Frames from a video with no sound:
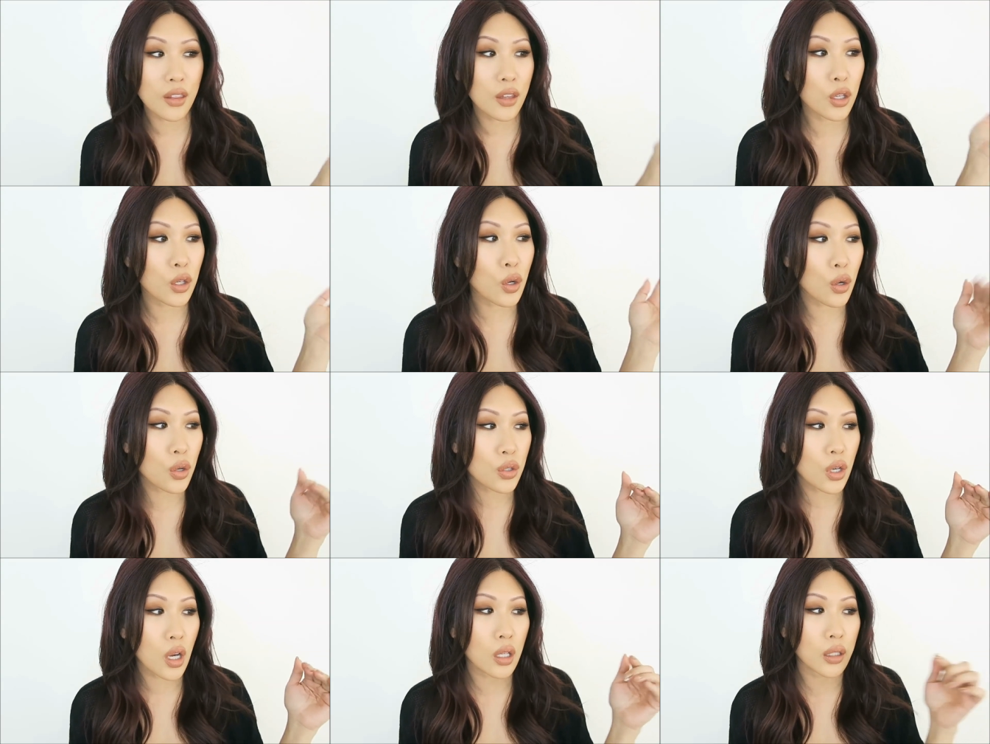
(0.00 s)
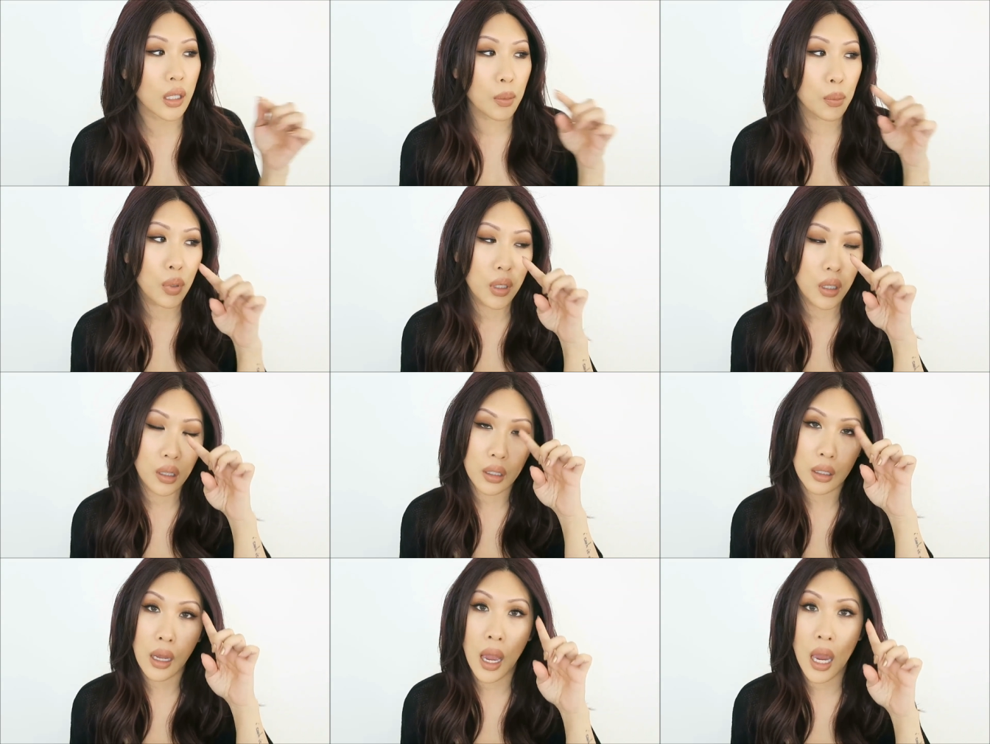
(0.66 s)
And then you go to start like
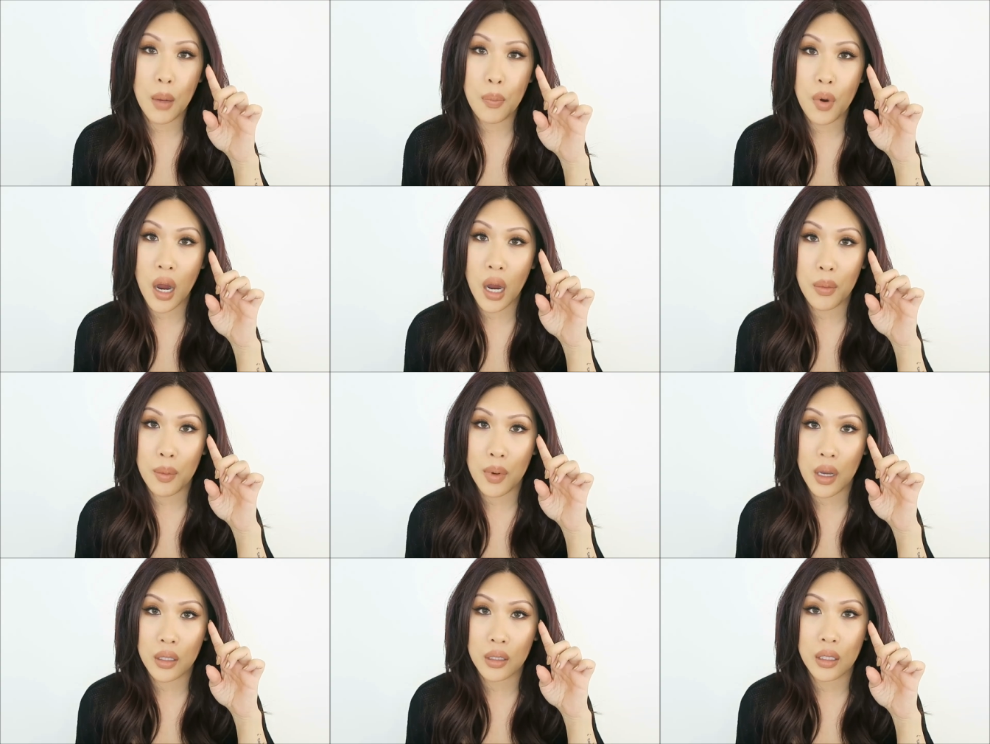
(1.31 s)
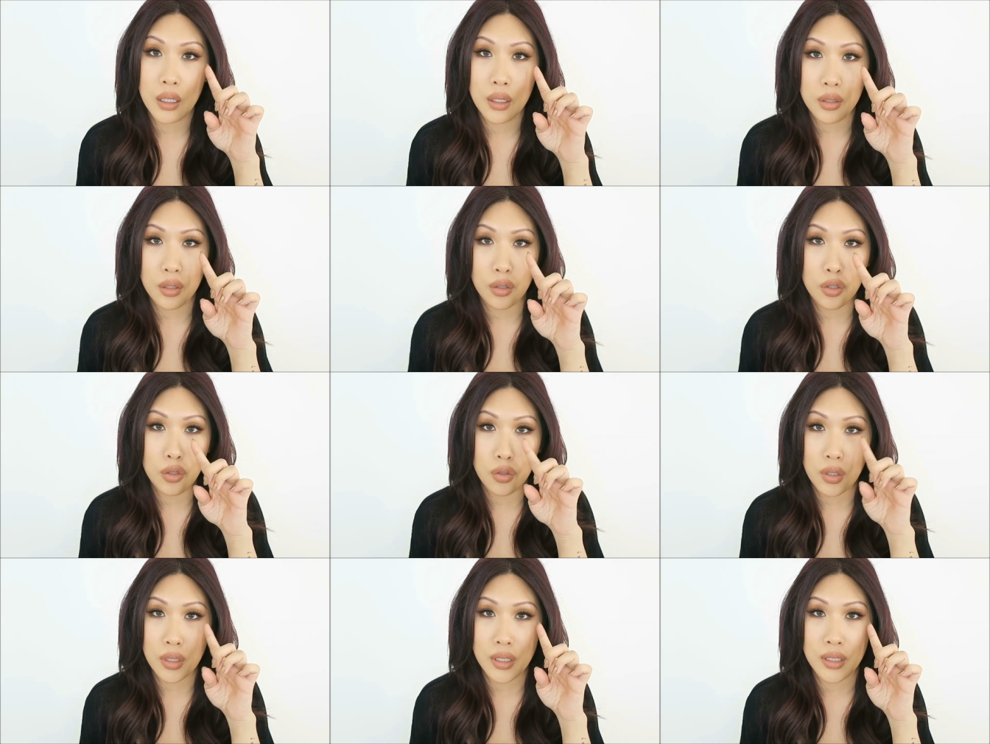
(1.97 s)
putting like an eye primer on and it
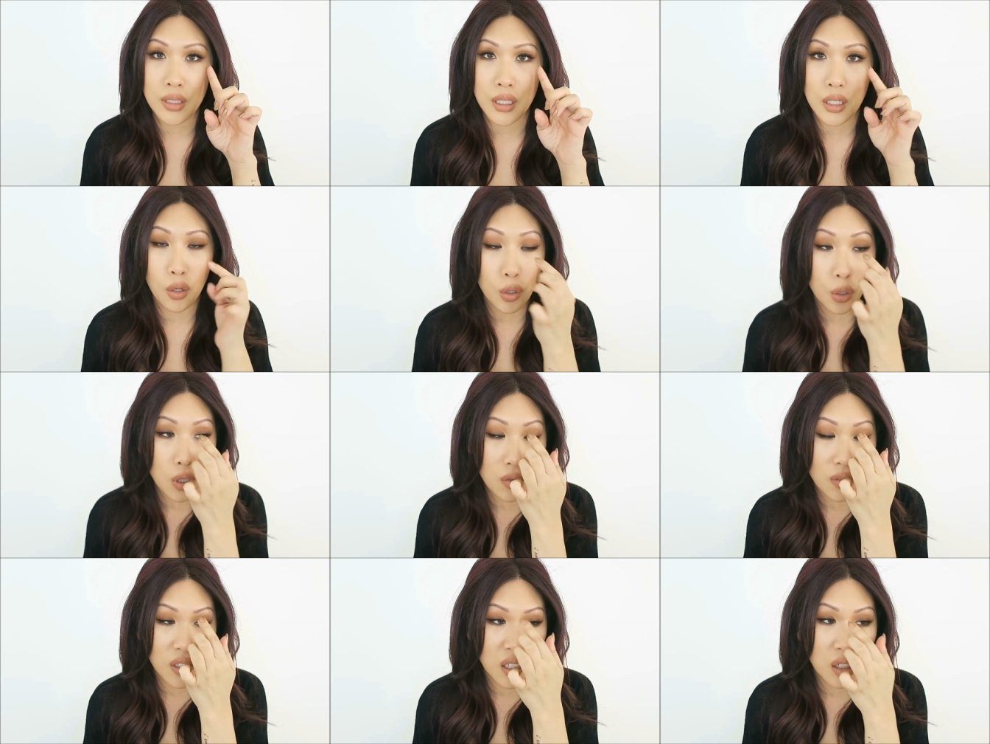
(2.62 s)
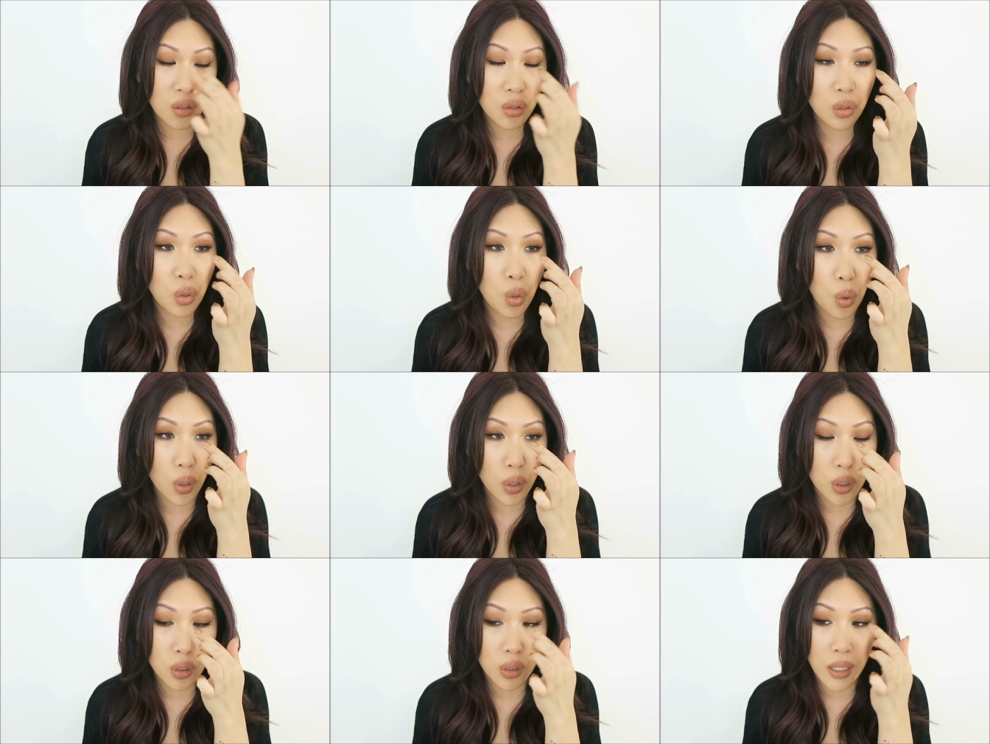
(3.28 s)
starts crusting or you have like inner
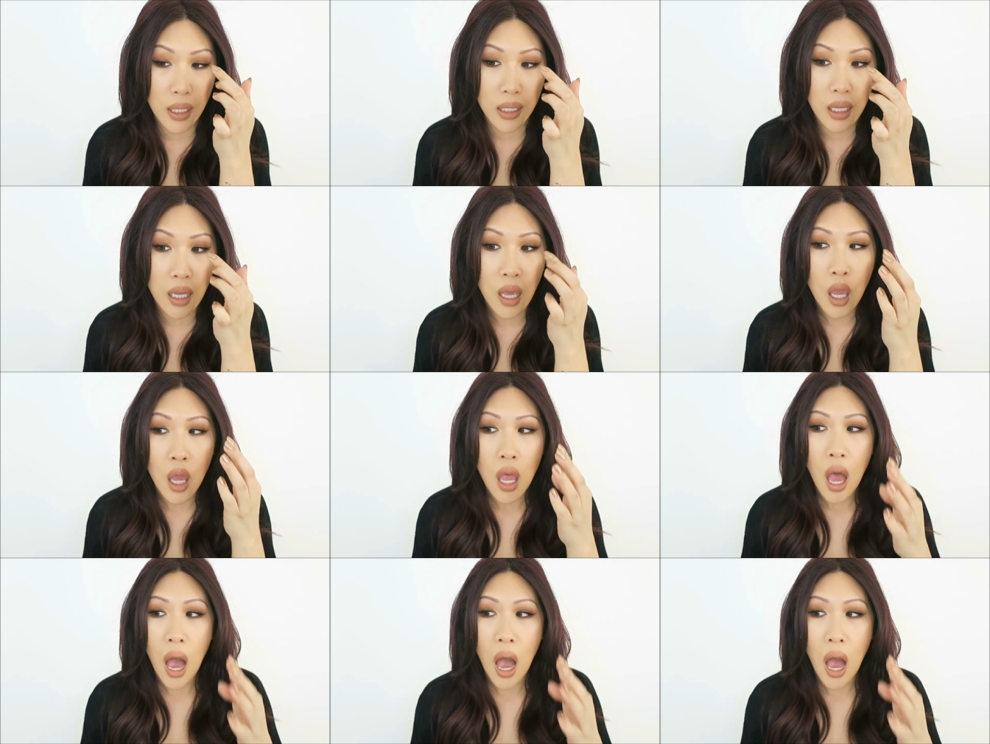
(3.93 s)
corner, like